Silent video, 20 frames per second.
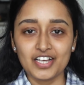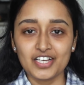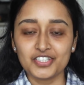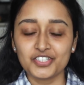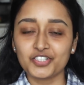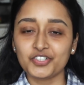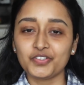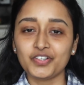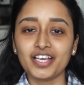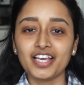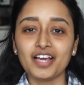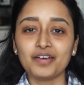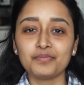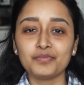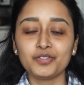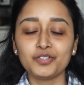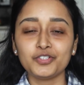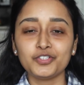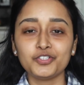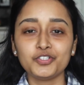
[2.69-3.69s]
So today
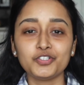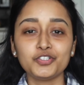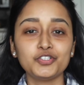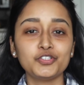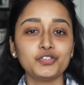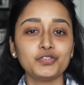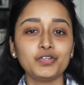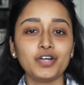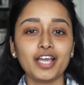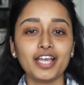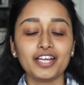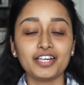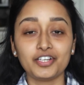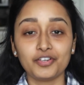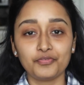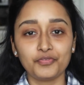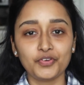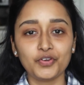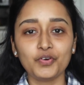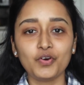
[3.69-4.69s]
I'm going to do a
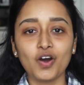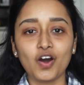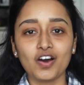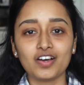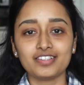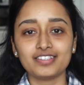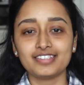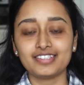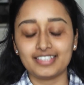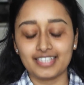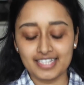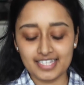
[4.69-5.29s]
review on